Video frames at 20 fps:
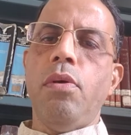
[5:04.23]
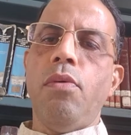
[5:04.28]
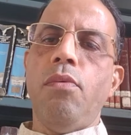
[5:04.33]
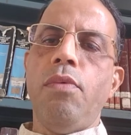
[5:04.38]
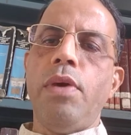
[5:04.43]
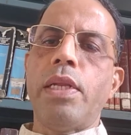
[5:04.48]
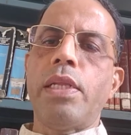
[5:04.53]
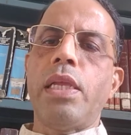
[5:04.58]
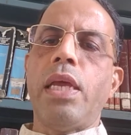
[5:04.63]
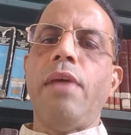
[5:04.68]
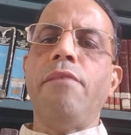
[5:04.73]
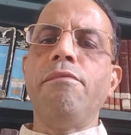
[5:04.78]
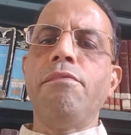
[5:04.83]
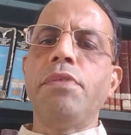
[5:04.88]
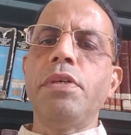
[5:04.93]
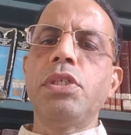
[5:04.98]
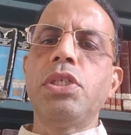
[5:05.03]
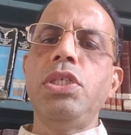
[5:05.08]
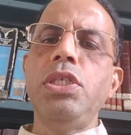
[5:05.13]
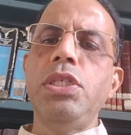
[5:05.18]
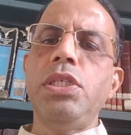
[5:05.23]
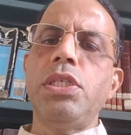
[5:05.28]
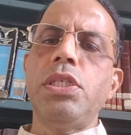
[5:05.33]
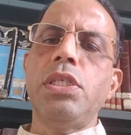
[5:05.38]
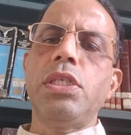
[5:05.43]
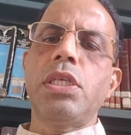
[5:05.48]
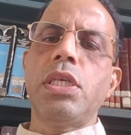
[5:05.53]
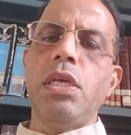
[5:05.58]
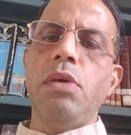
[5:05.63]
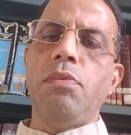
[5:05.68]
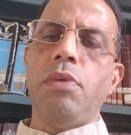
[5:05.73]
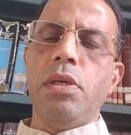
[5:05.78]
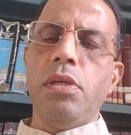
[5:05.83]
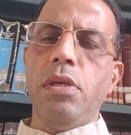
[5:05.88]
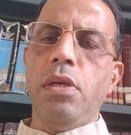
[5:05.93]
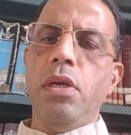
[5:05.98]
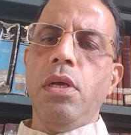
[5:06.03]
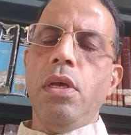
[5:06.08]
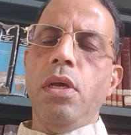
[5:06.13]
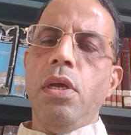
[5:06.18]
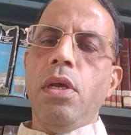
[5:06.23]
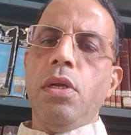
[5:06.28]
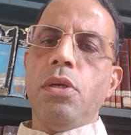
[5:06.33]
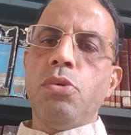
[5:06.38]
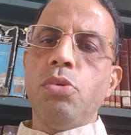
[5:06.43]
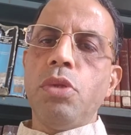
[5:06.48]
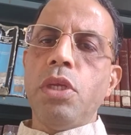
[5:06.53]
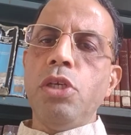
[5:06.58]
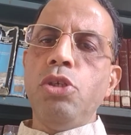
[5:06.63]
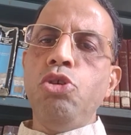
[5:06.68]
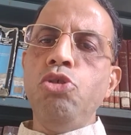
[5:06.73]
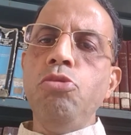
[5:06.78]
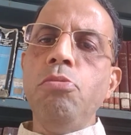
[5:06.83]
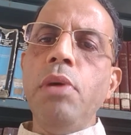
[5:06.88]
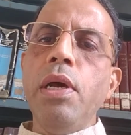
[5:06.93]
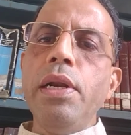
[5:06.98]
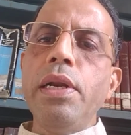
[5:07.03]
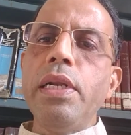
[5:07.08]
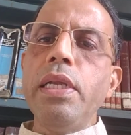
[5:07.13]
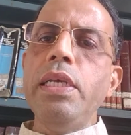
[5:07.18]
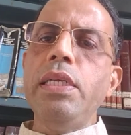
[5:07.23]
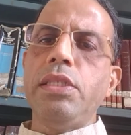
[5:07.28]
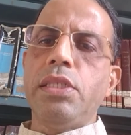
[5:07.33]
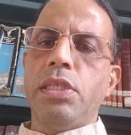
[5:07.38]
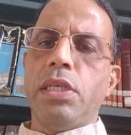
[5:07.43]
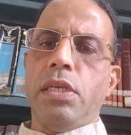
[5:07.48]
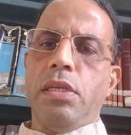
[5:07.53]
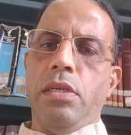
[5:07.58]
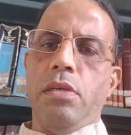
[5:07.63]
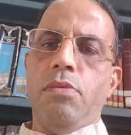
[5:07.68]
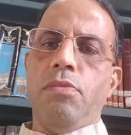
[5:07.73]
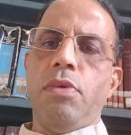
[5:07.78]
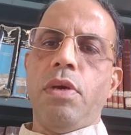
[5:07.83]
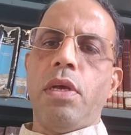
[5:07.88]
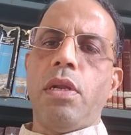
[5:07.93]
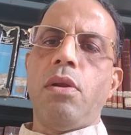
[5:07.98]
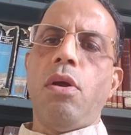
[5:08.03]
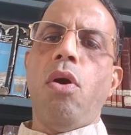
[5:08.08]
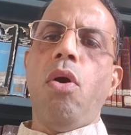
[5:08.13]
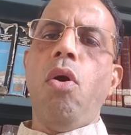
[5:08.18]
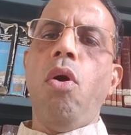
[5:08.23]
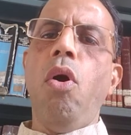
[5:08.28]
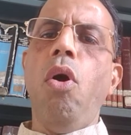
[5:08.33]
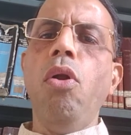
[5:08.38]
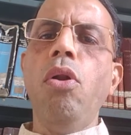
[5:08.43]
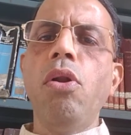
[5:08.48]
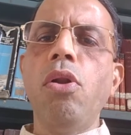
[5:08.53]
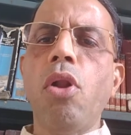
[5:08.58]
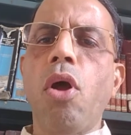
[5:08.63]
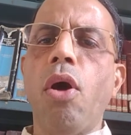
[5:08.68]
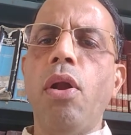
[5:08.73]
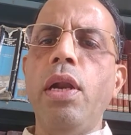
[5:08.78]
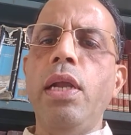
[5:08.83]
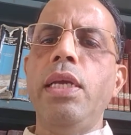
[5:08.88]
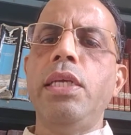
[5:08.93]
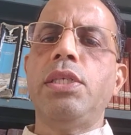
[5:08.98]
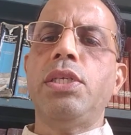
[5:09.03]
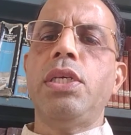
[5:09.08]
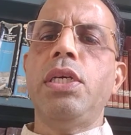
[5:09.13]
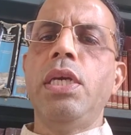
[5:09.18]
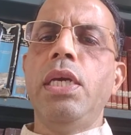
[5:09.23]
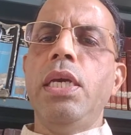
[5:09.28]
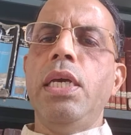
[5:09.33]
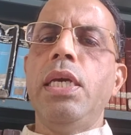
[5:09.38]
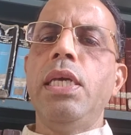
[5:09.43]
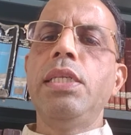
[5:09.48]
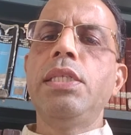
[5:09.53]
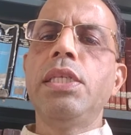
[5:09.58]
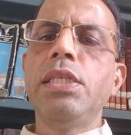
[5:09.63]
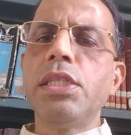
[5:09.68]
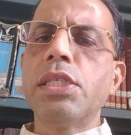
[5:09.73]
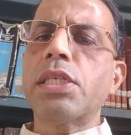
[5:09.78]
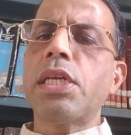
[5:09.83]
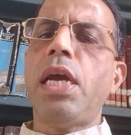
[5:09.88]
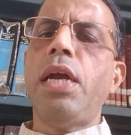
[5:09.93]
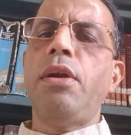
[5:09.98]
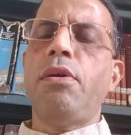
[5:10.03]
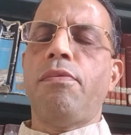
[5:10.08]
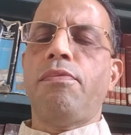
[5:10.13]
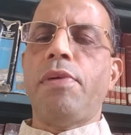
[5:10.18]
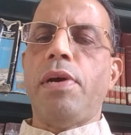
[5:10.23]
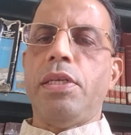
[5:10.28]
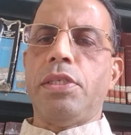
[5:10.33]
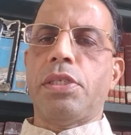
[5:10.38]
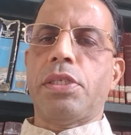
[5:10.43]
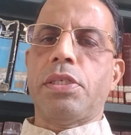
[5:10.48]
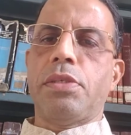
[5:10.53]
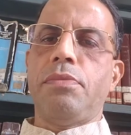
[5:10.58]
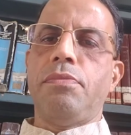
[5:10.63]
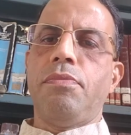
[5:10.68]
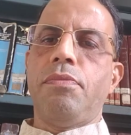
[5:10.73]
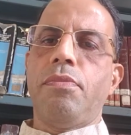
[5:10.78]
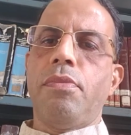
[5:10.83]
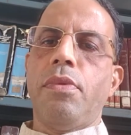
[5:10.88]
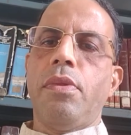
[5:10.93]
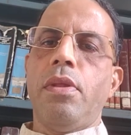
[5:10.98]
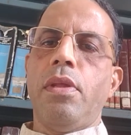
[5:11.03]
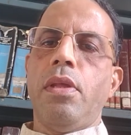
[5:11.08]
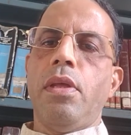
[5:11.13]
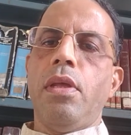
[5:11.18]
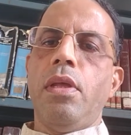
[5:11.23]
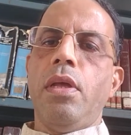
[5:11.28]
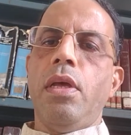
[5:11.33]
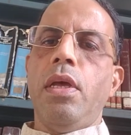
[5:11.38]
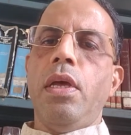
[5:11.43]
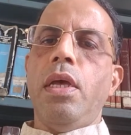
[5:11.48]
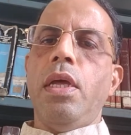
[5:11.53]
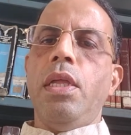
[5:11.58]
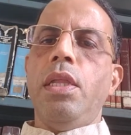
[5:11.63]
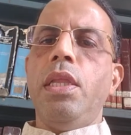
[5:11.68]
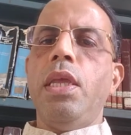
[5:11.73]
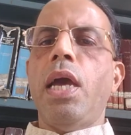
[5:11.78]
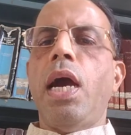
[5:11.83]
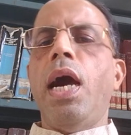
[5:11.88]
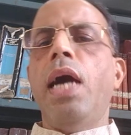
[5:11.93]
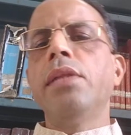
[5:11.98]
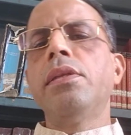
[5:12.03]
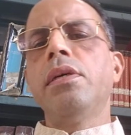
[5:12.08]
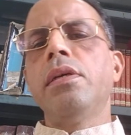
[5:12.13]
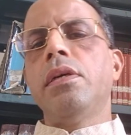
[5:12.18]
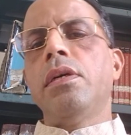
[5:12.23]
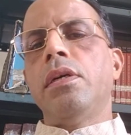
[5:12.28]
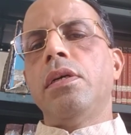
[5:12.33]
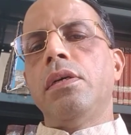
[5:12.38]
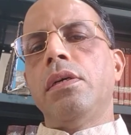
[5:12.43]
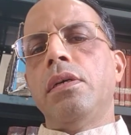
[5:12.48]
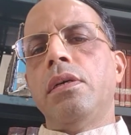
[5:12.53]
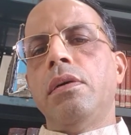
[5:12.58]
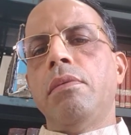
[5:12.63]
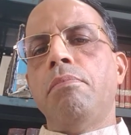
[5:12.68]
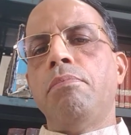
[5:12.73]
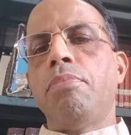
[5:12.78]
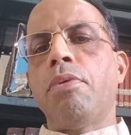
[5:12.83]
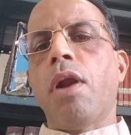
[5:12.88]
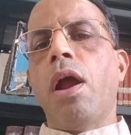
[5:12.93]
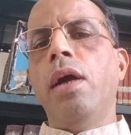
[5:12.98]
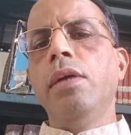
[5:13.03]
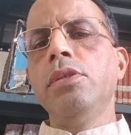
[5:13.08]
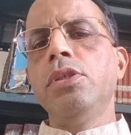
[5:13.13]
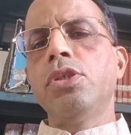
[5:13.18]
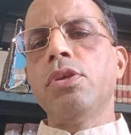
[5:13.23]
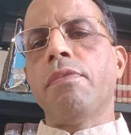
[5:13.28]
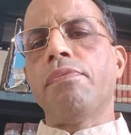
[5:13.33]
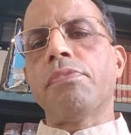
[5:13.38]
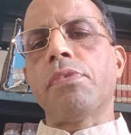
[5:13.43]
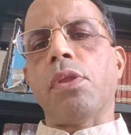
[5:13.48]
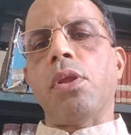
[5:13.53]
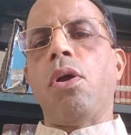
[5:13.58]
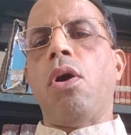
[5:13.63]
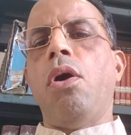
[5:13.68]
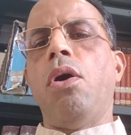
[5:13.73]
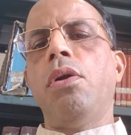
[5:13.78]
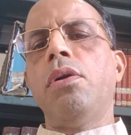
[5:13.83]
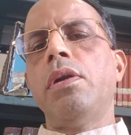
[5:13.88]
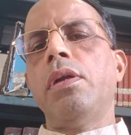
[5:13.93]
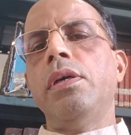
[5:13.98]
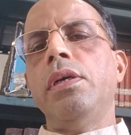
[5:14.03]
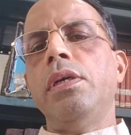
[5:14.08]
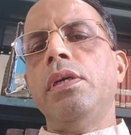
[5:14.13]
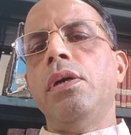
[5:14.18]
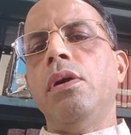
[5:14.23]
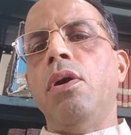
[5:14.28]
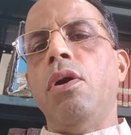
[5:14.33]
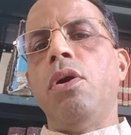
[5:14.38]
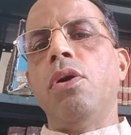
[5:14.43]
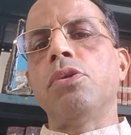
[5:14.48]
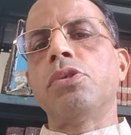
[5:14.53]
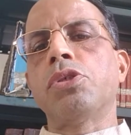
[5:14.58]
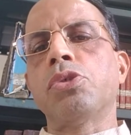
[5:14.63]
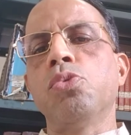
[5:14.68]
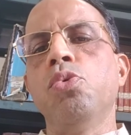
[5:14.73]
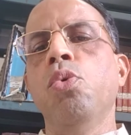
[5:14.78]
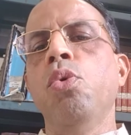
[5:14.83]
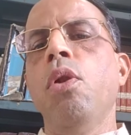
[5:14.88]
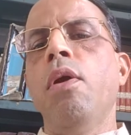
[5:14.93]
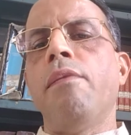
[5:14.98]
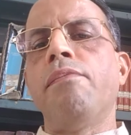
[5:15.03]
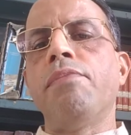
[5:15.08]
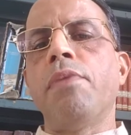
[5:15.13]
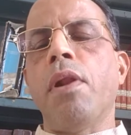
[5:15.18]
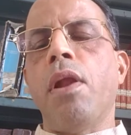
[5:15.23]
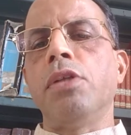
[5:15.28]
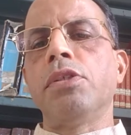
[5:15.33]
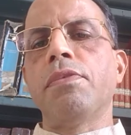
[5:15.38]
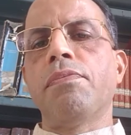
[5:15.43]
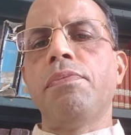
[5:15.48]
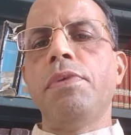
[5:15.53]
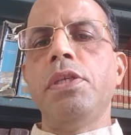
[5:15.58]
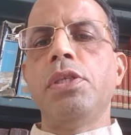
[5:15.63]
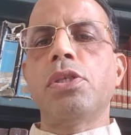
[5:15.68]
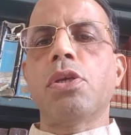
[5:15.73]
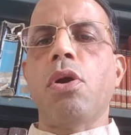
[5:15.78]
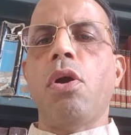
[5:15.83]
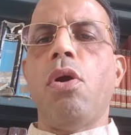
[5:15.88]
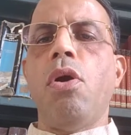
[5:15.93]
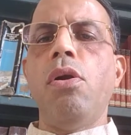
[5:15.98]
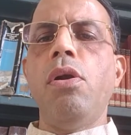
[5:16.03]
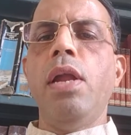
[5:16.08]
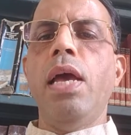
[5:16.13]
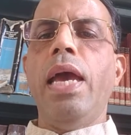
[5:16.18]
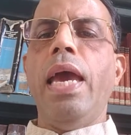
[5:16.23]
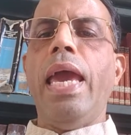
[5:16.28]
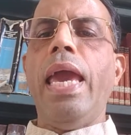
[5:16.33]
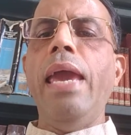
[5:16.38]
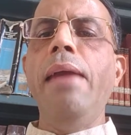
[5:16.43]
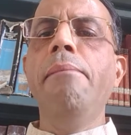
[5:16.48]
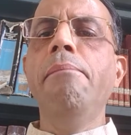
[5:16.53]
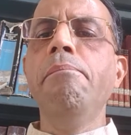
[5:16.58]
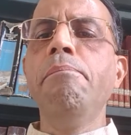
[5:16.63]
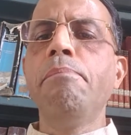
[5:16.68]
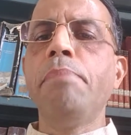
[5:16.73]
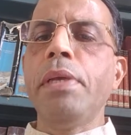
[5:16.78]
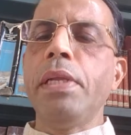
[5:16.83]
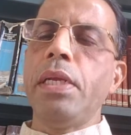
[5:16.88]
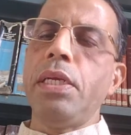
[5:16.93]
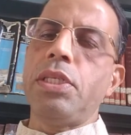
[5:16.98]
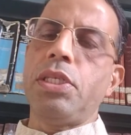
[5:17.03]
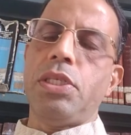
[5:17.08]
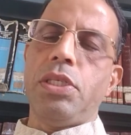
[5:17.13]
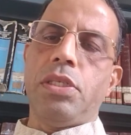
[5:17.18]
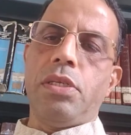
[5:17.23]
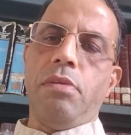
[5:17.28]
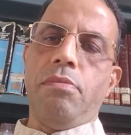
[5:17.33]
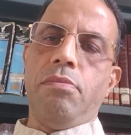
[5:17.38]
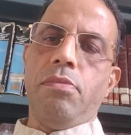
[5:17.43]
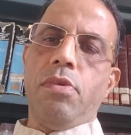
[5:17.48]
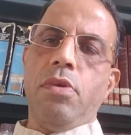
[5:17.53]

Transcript: where the emphasis is given to the human reason, where all knowledge is inside of us. The other branch of thought or school of philosophy is called empiricism,